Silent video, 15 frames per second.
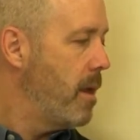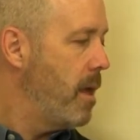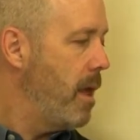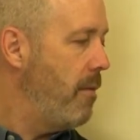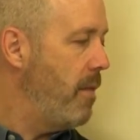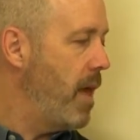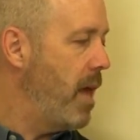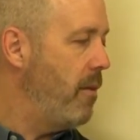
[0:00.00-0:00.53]

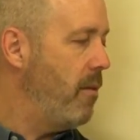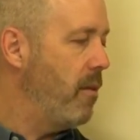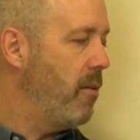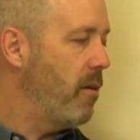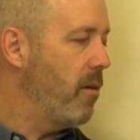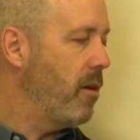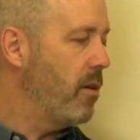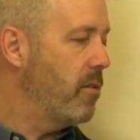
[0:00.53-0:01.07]
And then
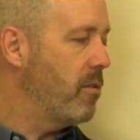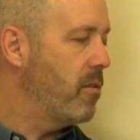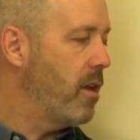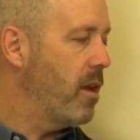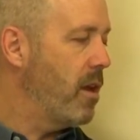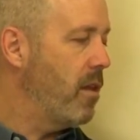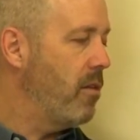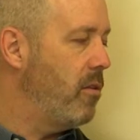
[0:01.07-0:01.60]
there is
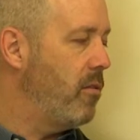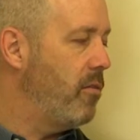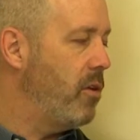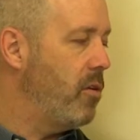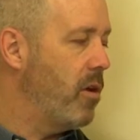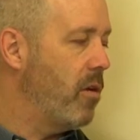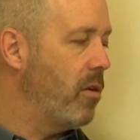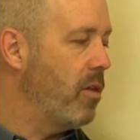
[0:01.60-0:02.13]
uh, the
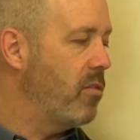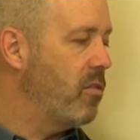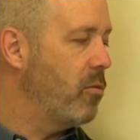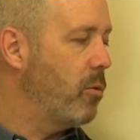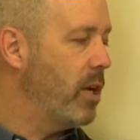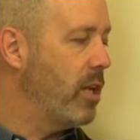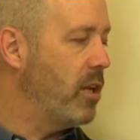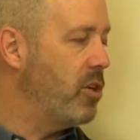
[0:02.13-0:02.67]
view known as
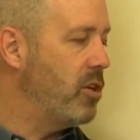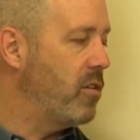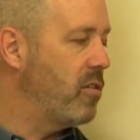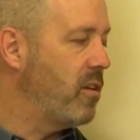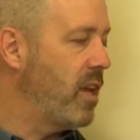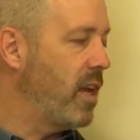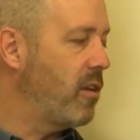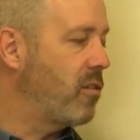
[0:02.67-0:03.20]

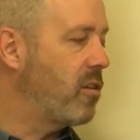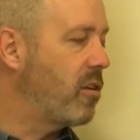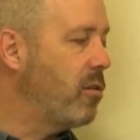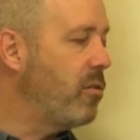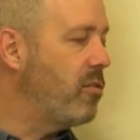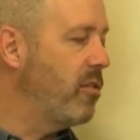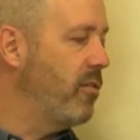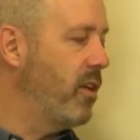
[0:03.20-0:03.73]
religious
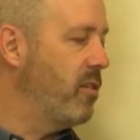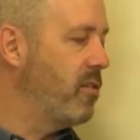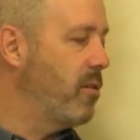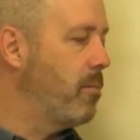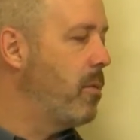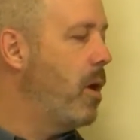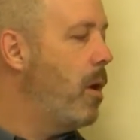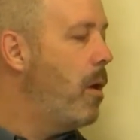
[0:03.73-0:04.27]

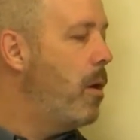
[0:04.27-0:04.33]
exclusivism,